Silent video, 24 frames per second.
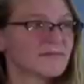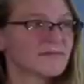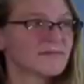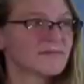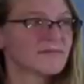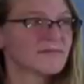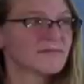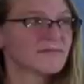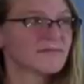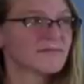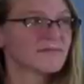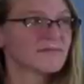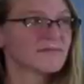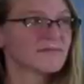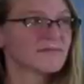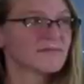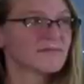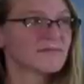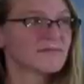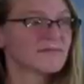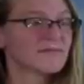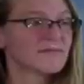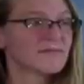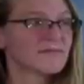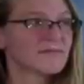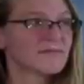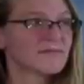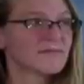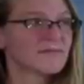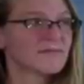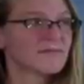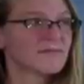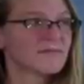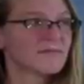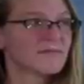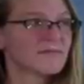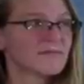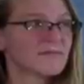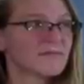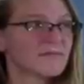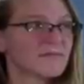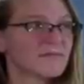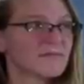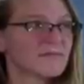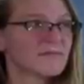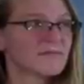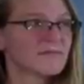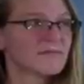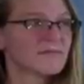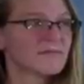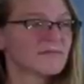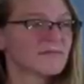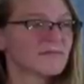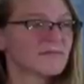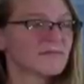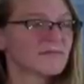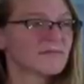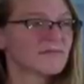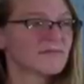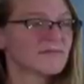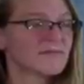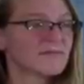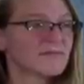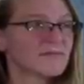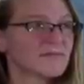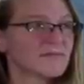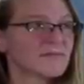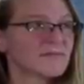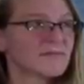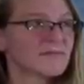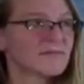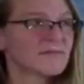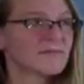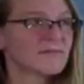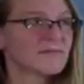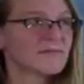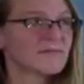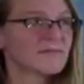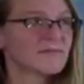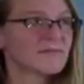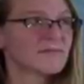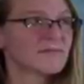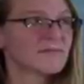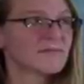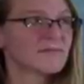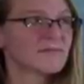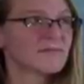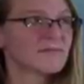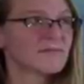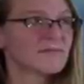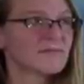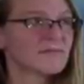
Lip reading: The person shown says nothing.